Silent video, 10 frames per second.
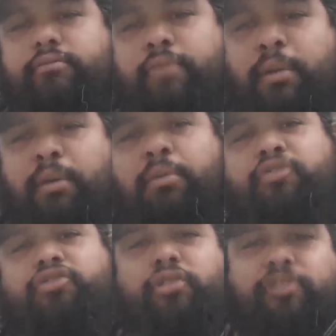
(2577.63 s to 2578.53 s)
Maybe
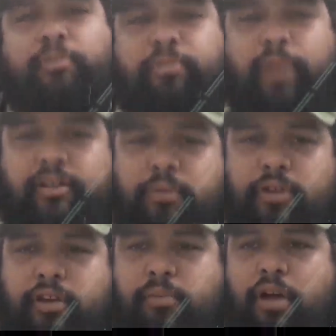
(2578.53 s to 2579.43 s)
even show you some spots where
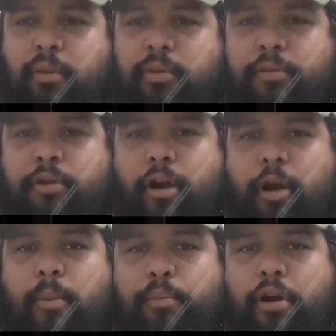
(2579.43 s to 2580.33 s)
you could probably
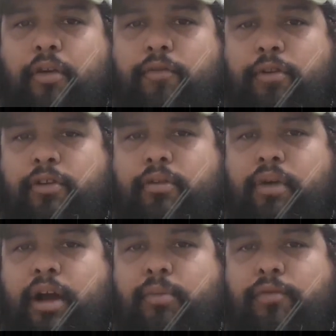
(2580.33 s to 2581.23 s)
park for a little while